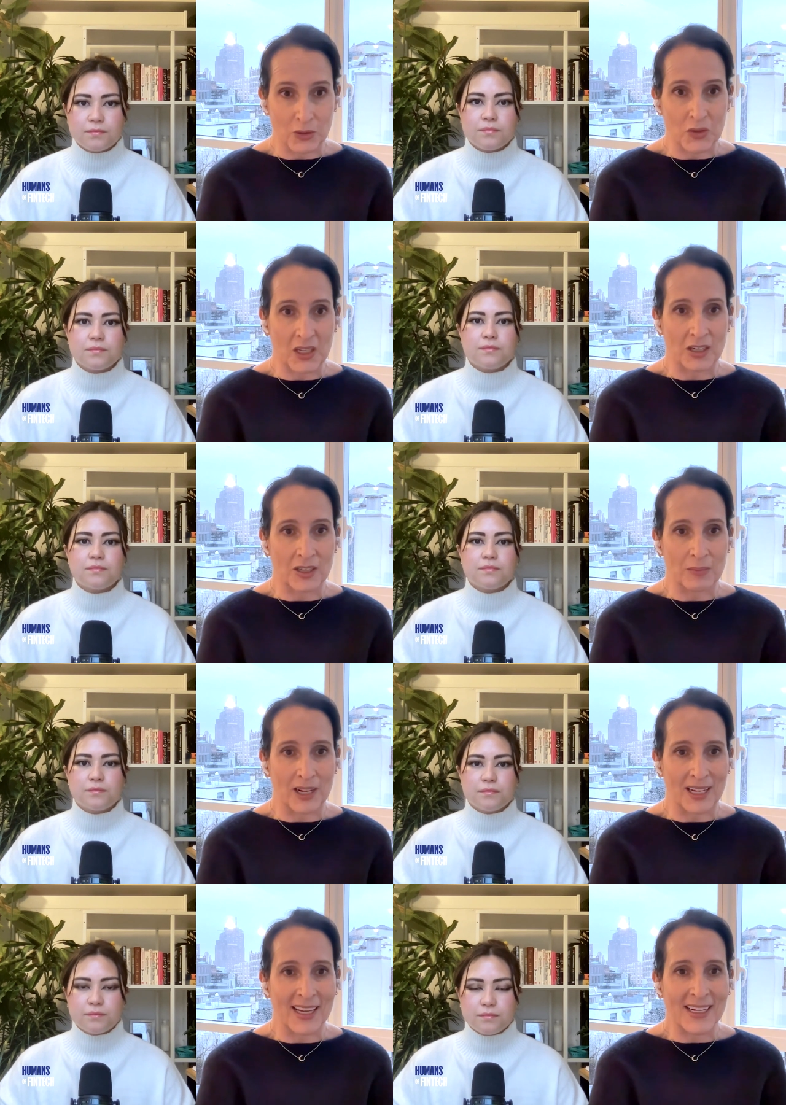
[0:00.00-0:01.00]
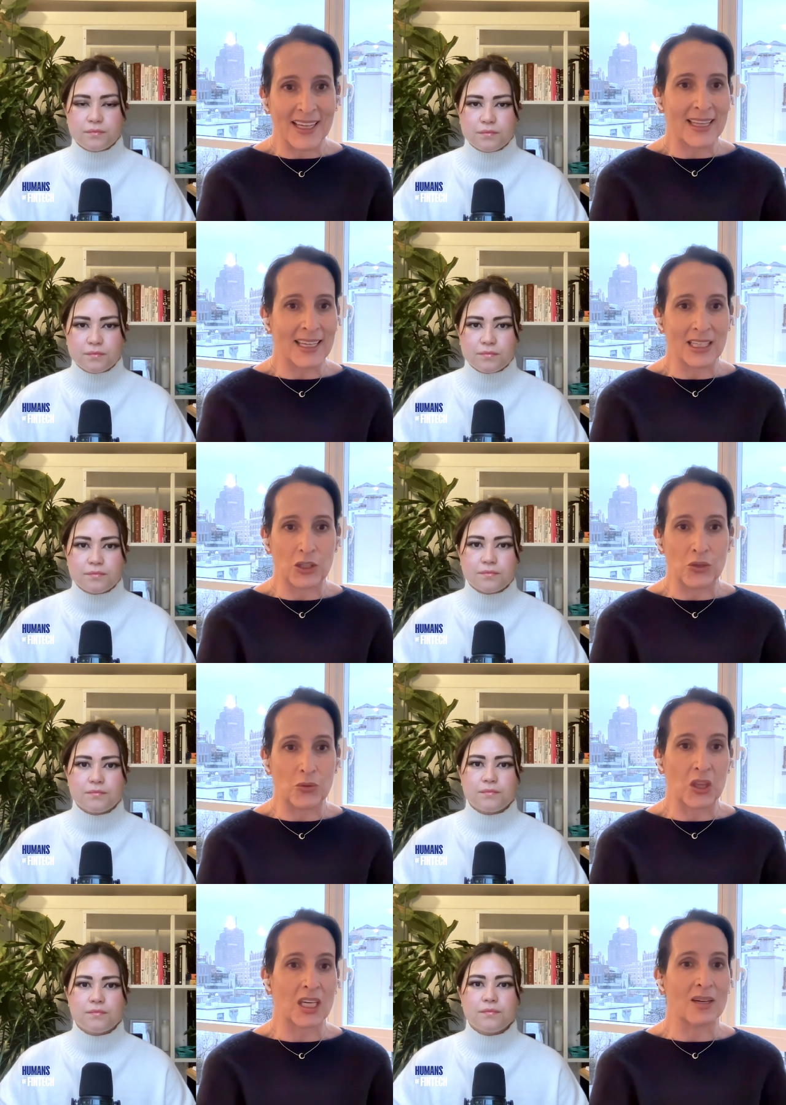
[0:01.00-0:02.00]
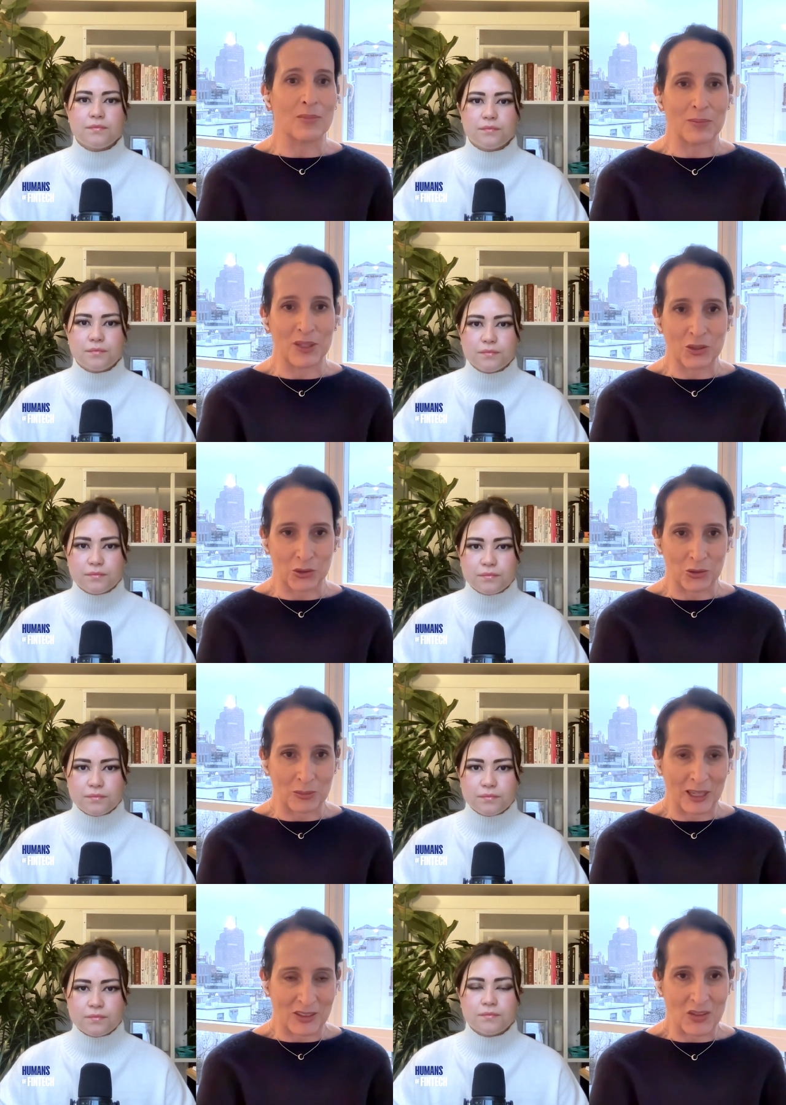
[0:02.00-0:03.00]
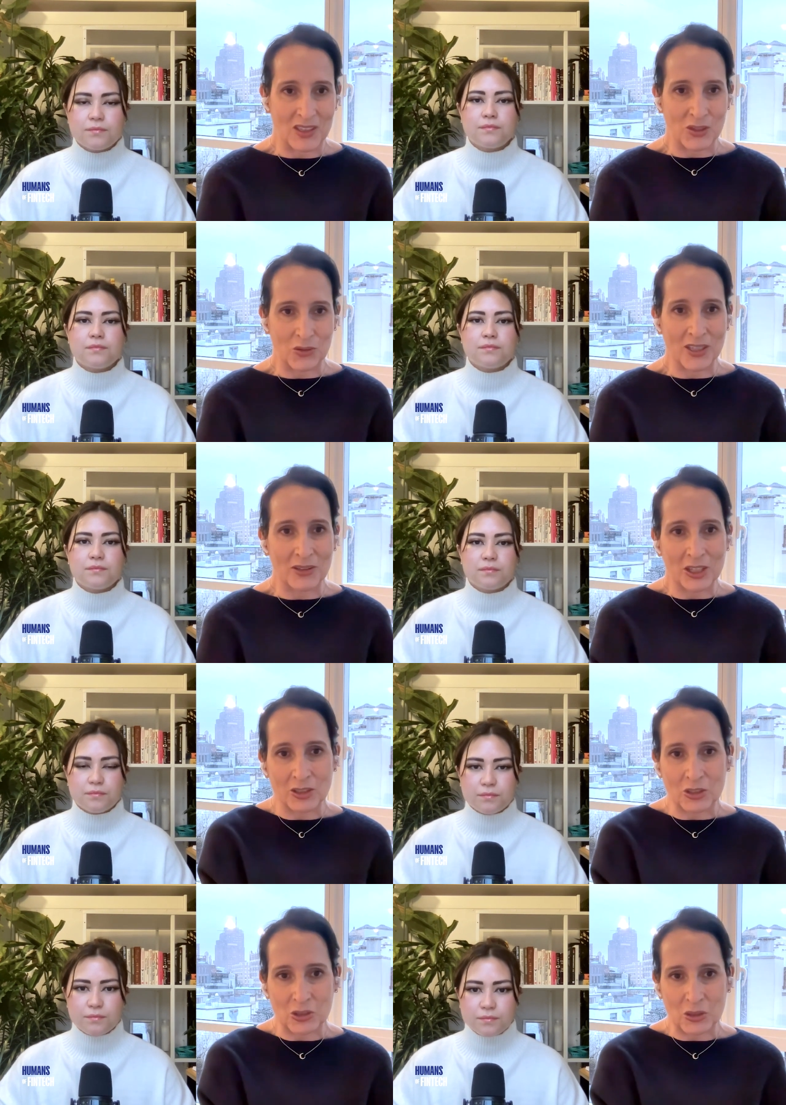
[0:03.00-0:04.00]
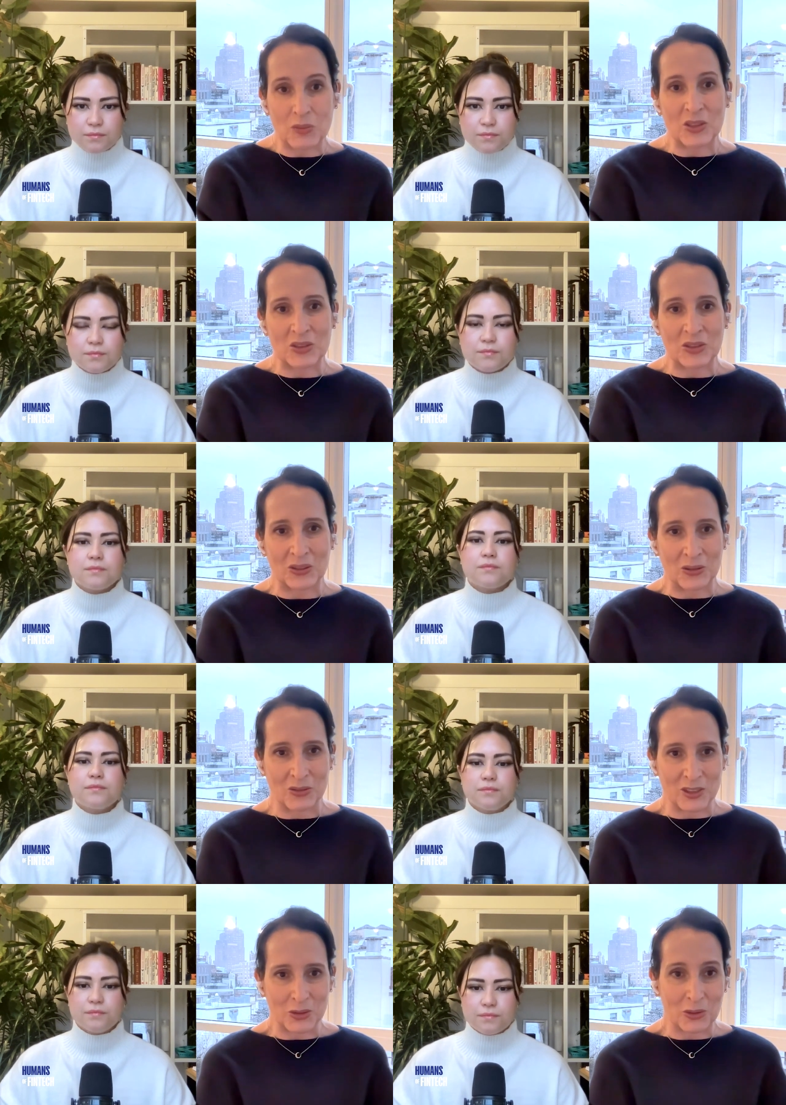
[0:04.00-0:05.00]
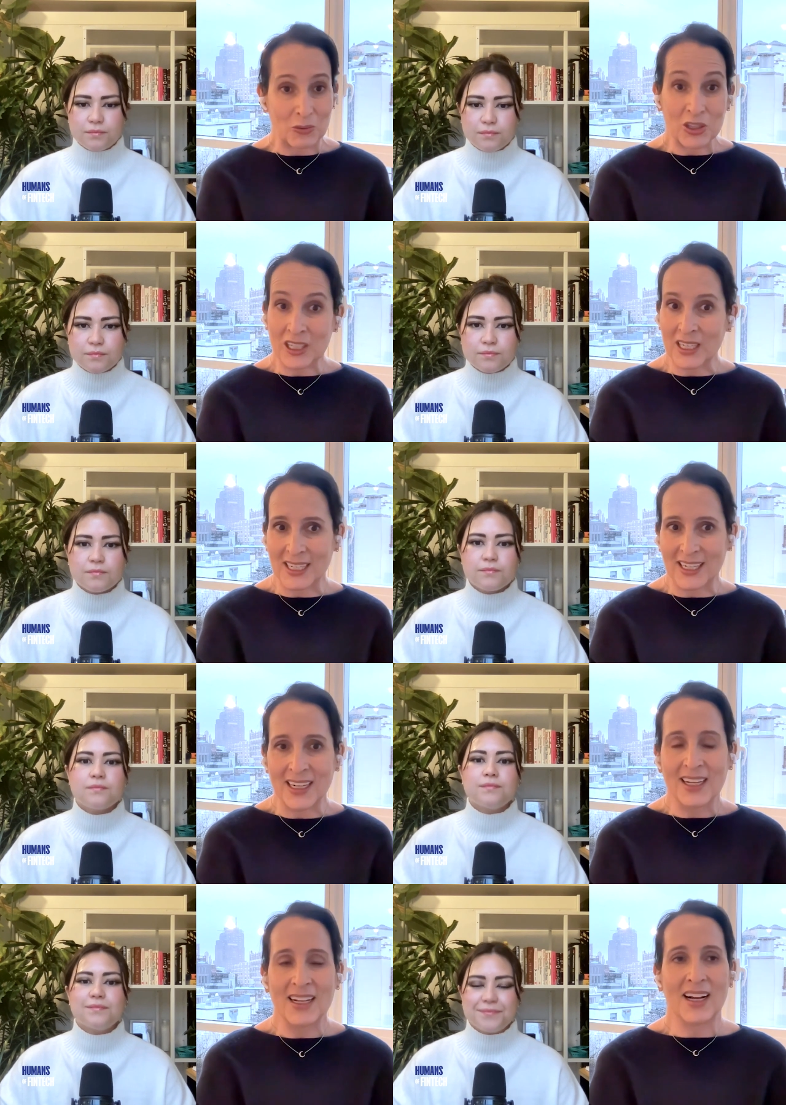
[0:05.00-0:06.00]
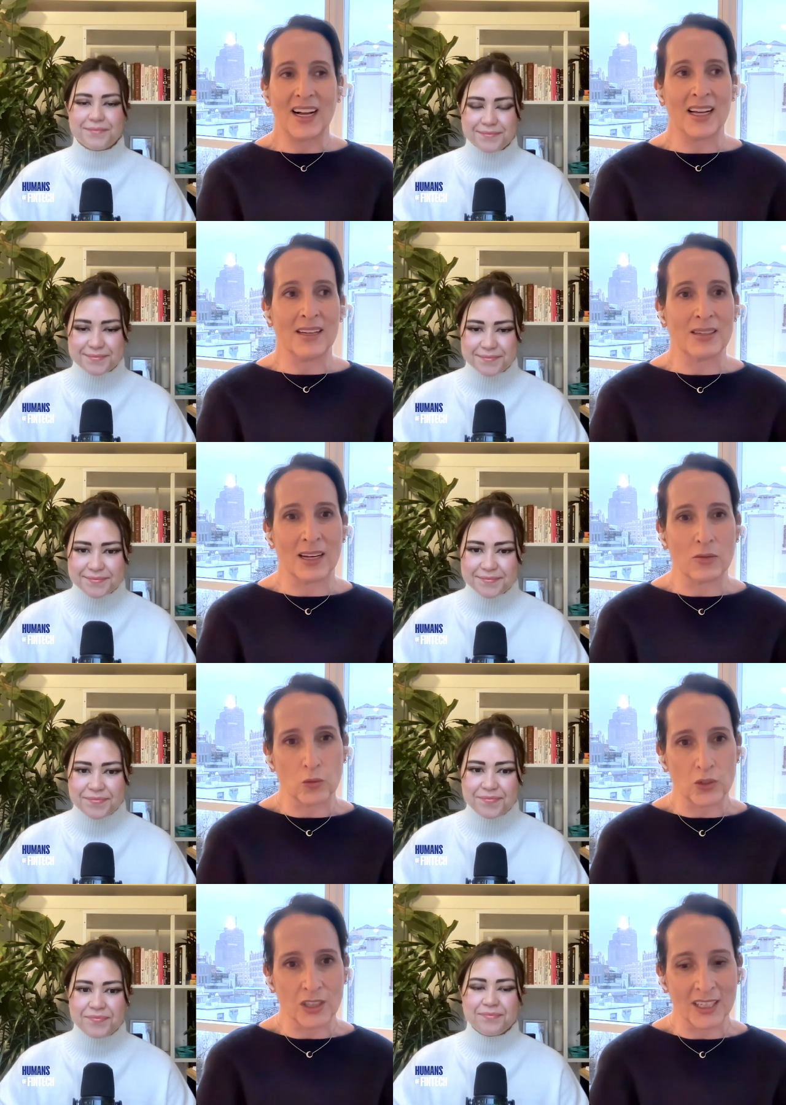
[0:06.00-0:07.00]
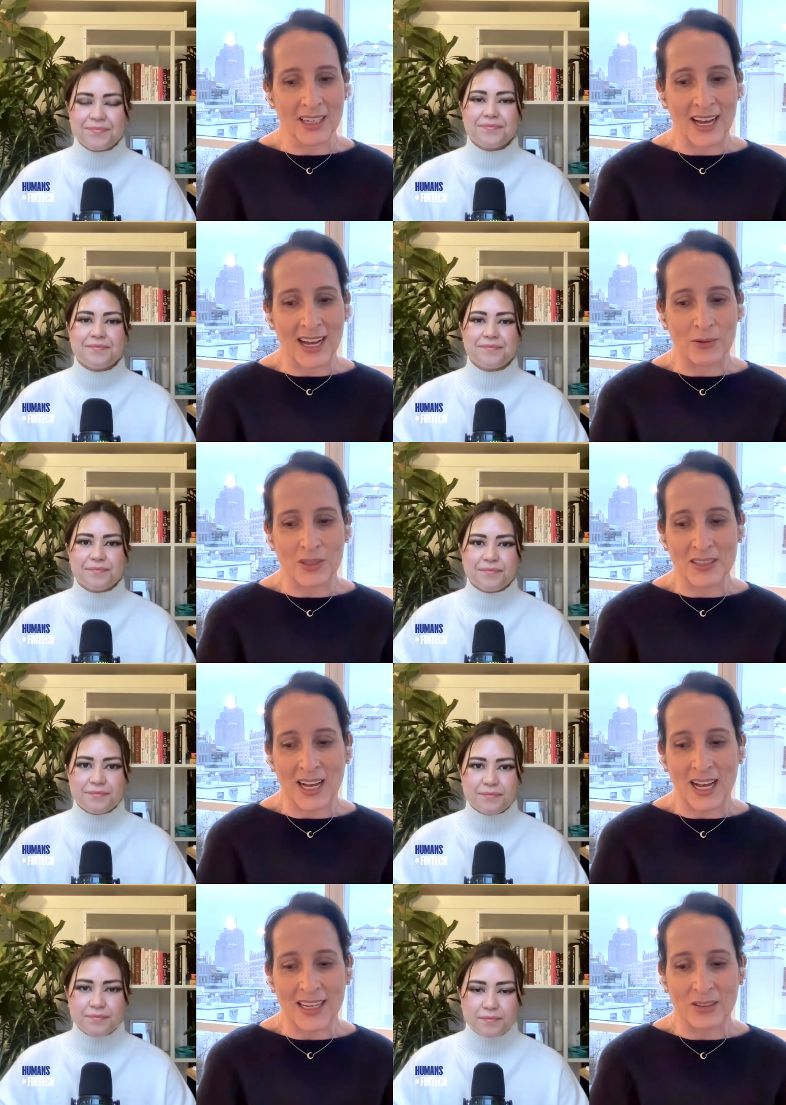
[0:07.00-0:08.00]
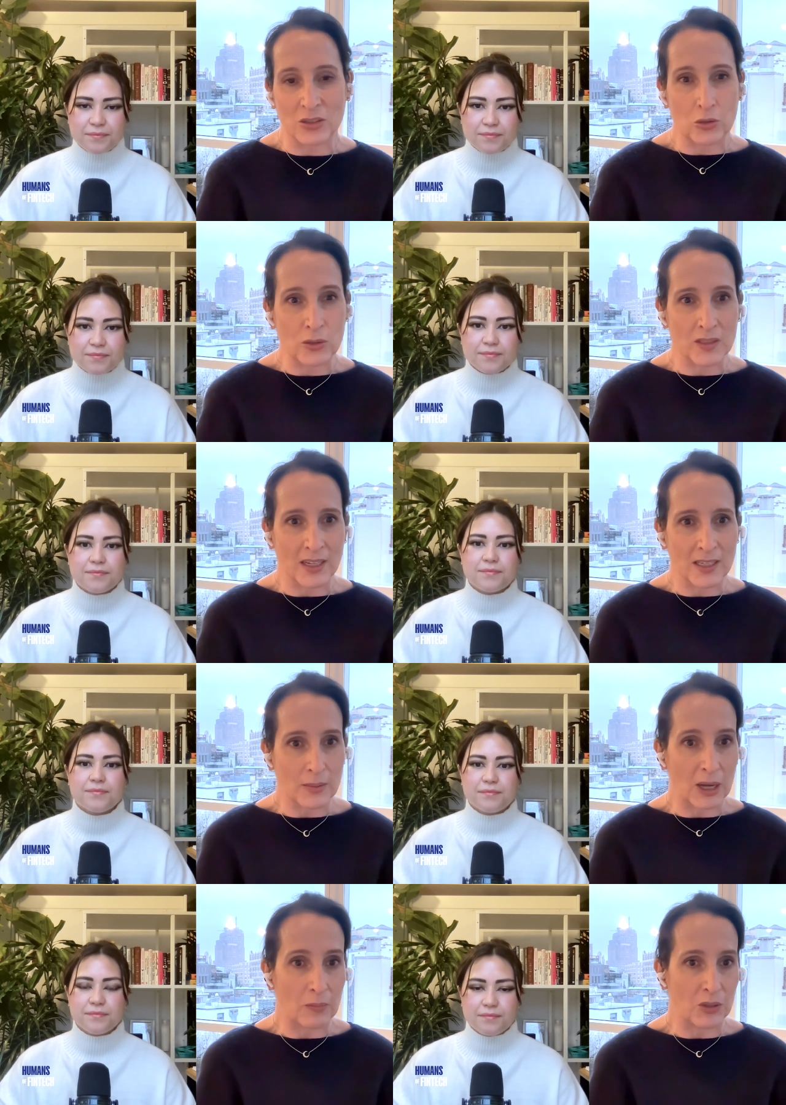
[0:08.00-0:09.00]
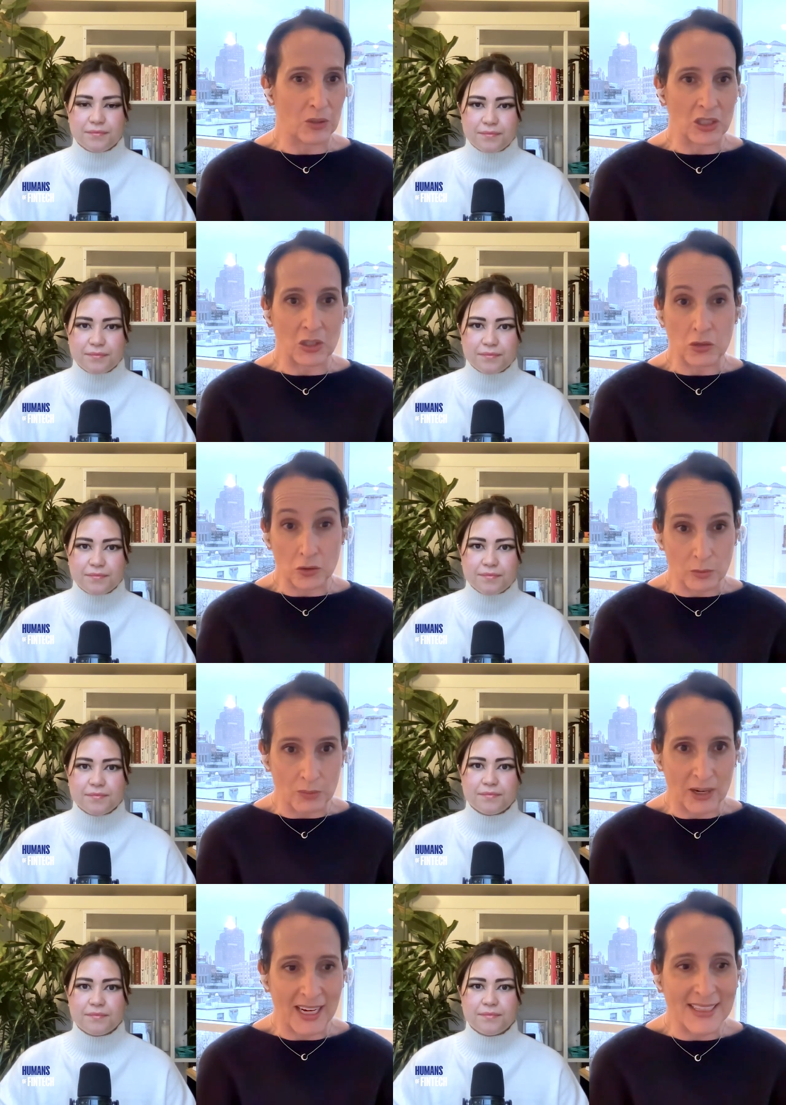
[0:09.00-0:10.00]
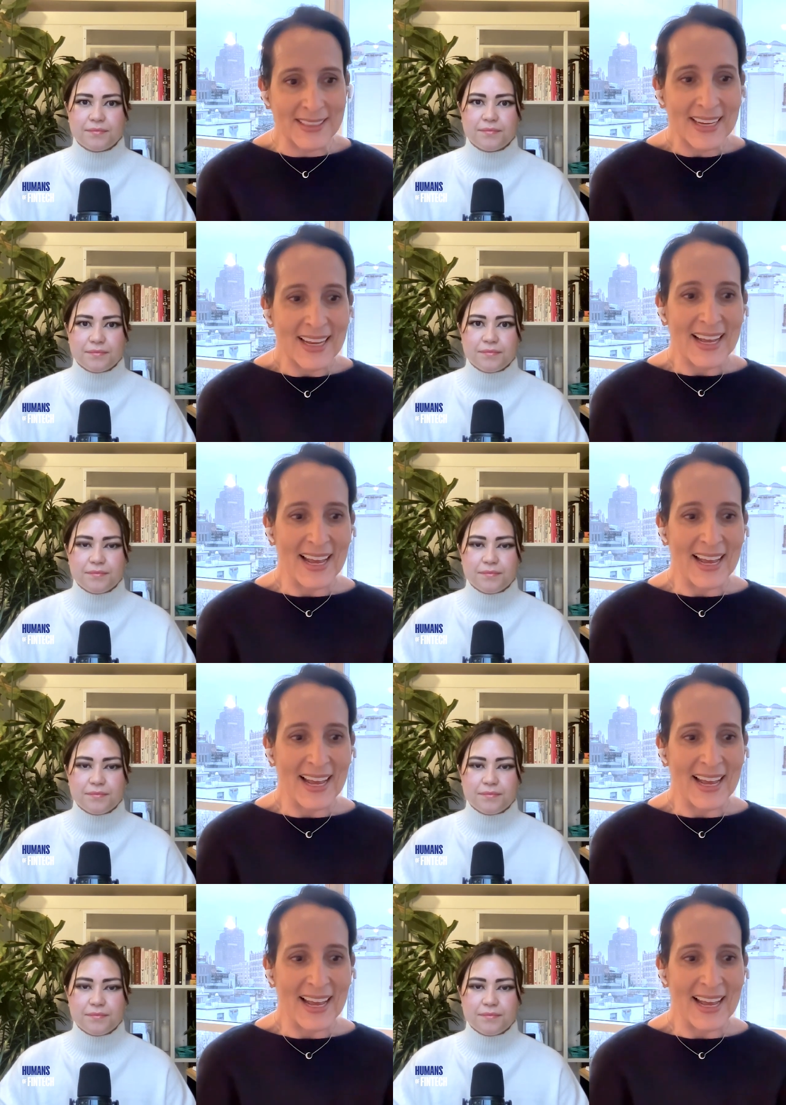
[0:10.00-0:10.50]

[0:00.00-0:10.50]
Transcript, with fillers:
Speaker 1: or scared by anything that you think might be true about this industry. I'd encourage you to speak to those of us who are working in it. Mm-hmm. And, and really, I would say I get so excited about building consumer brands.